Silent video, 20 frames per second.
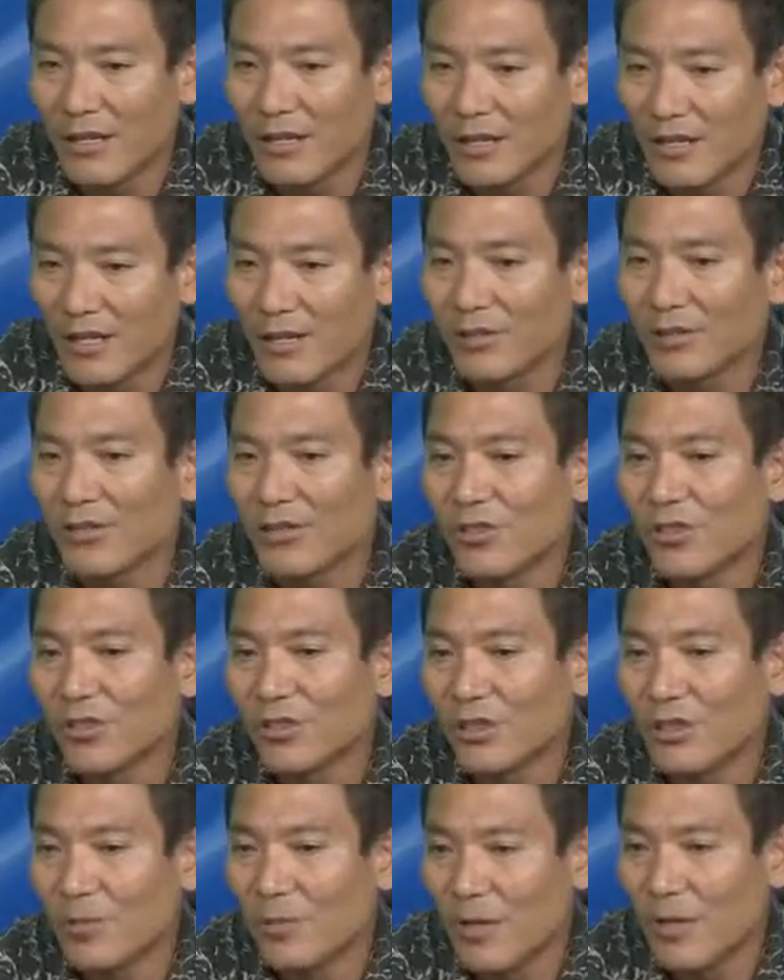
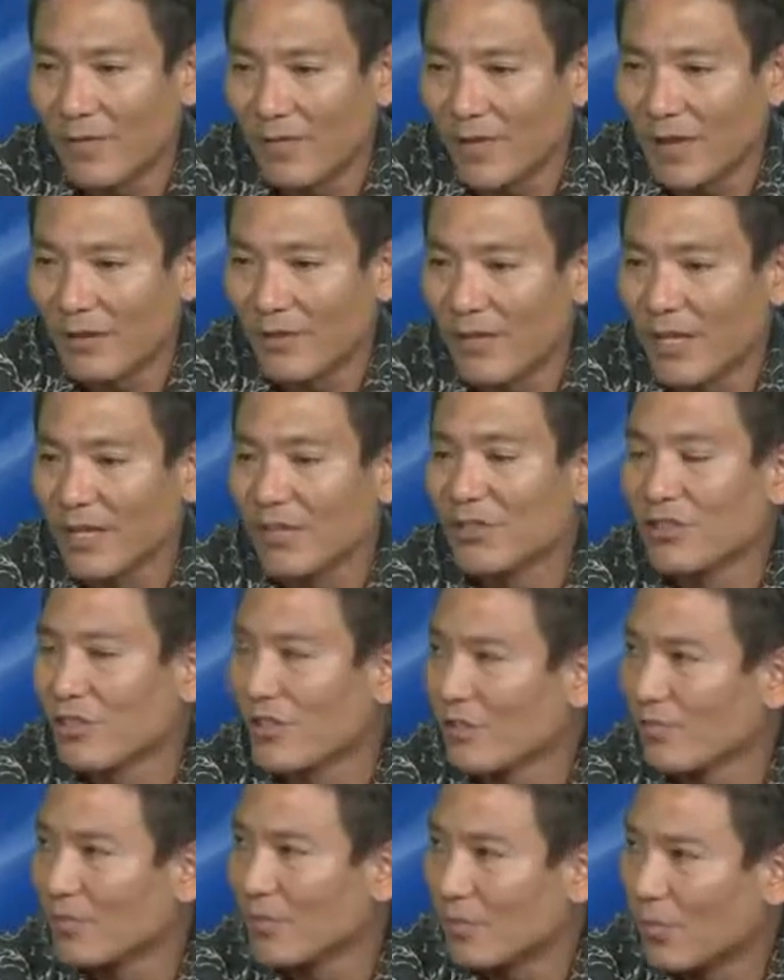ecosystem and
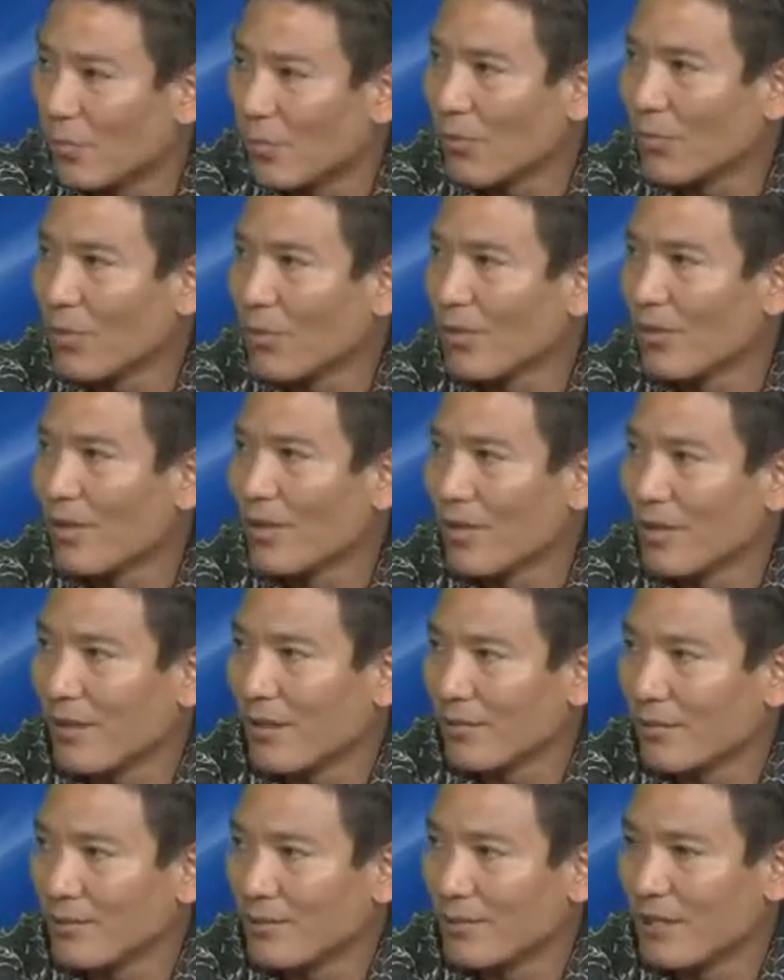foundation of support that
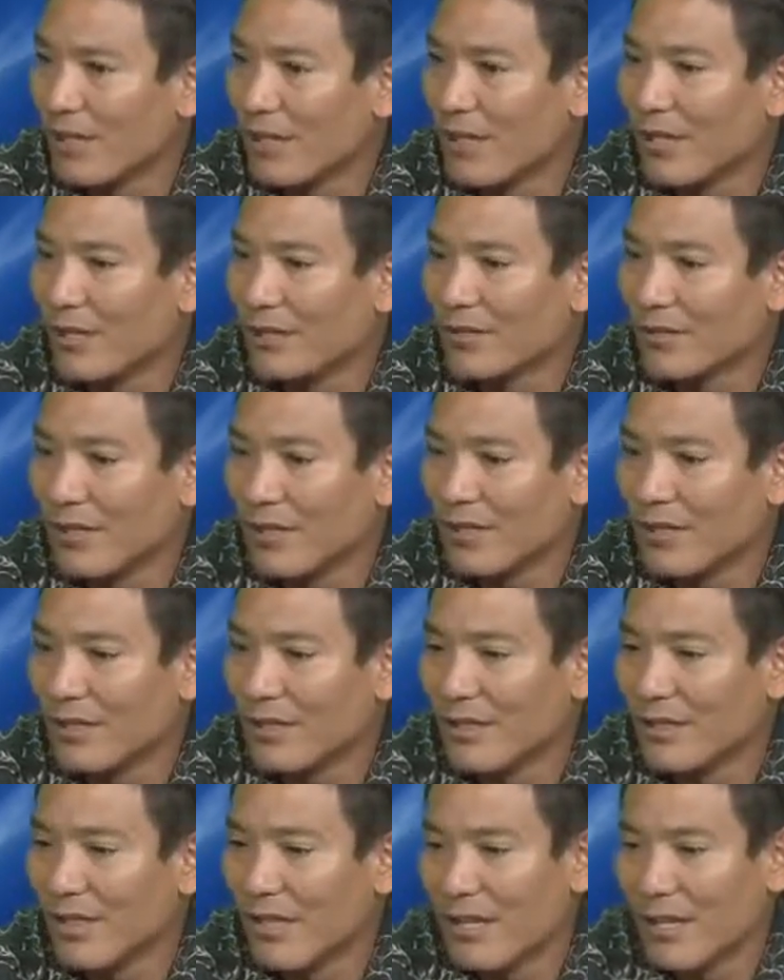there is now.
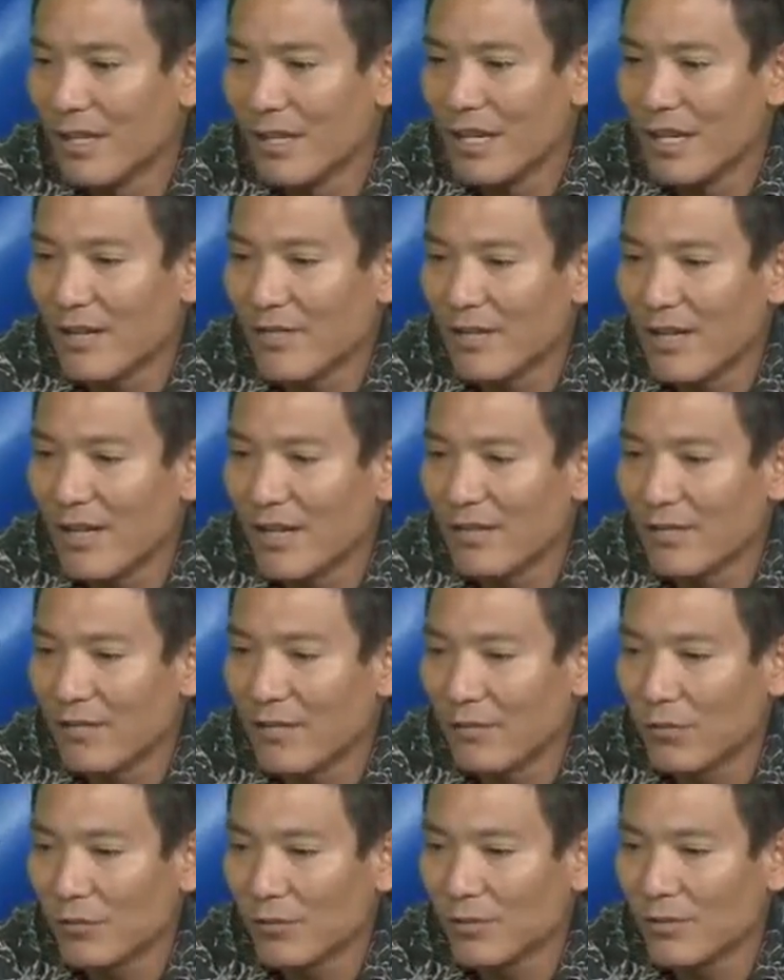And I've had the
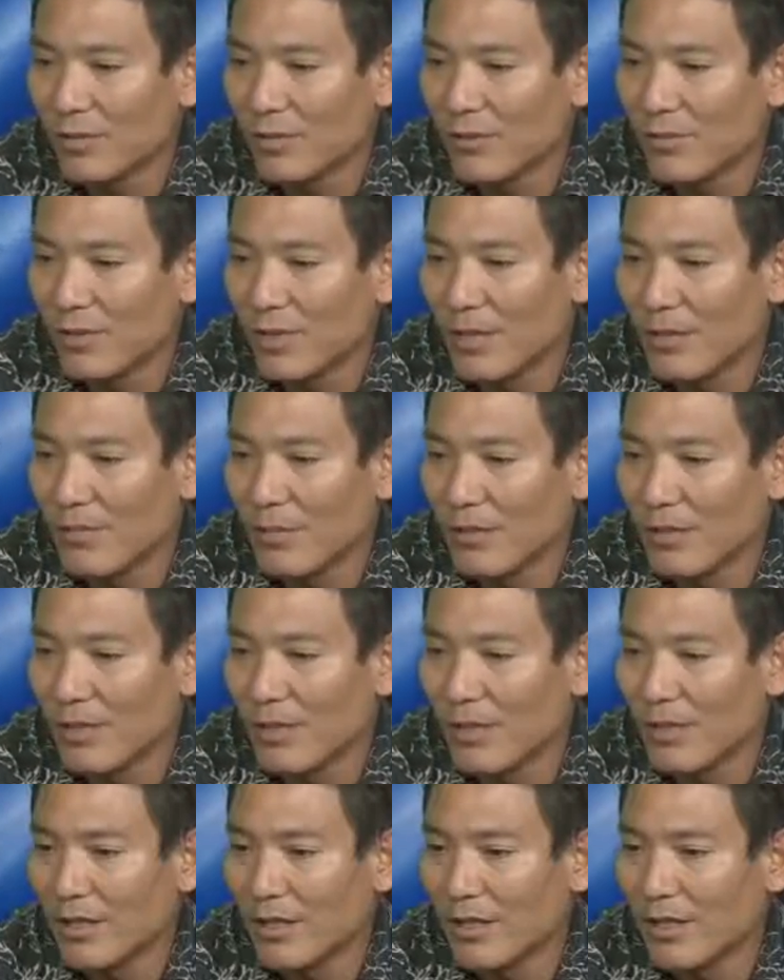fortune to be able
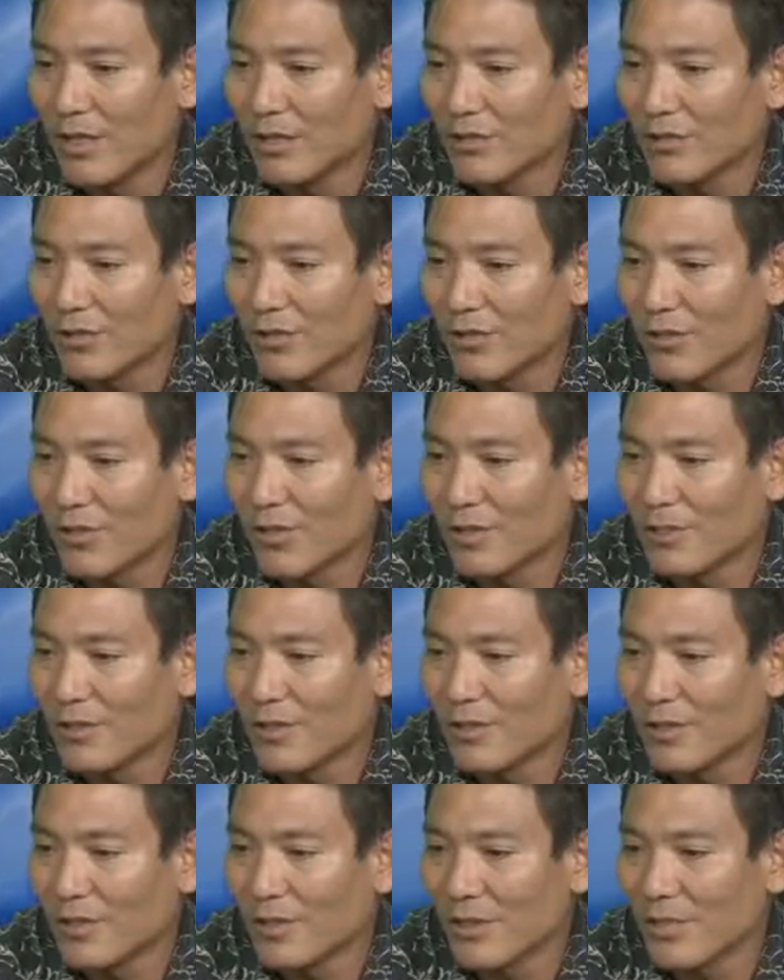to start
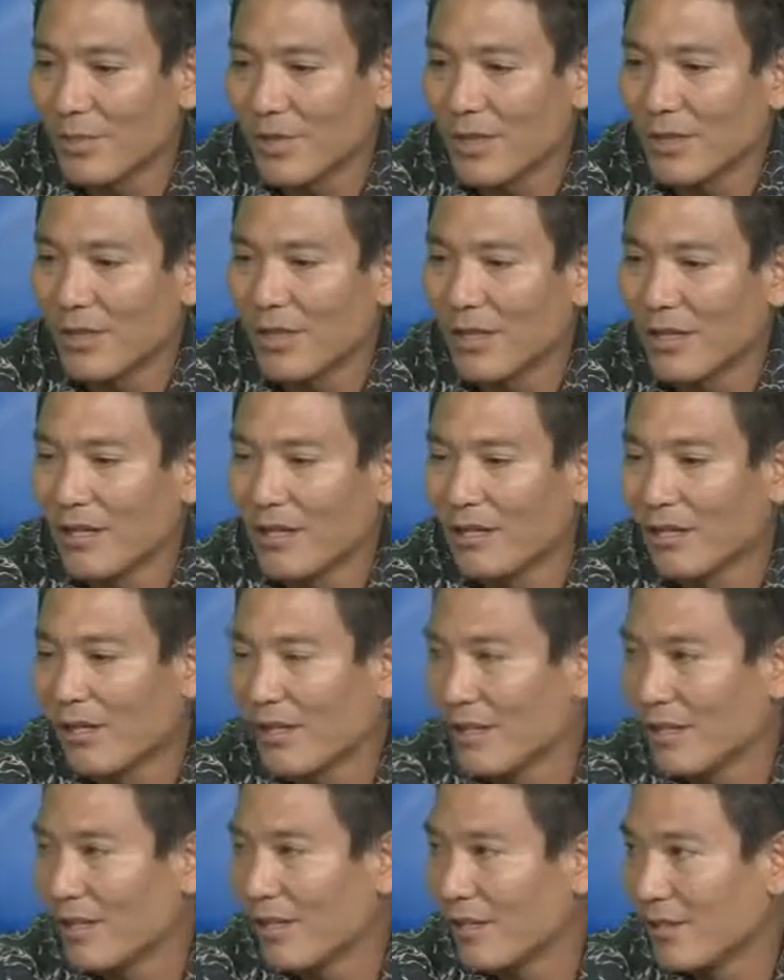companies on the mainland
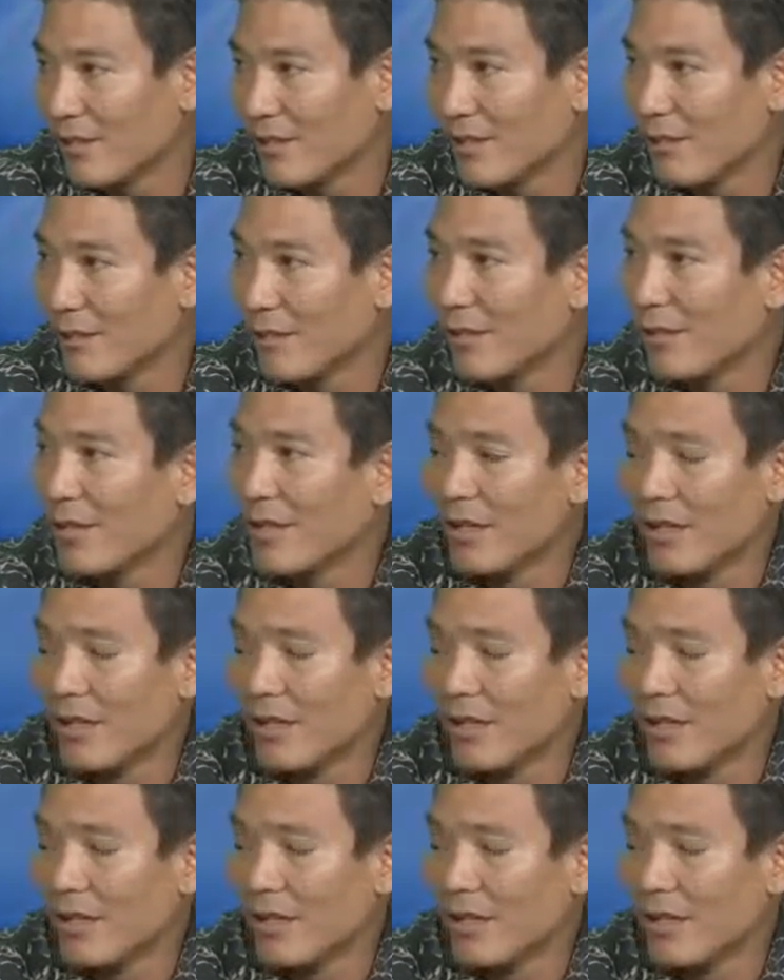and here.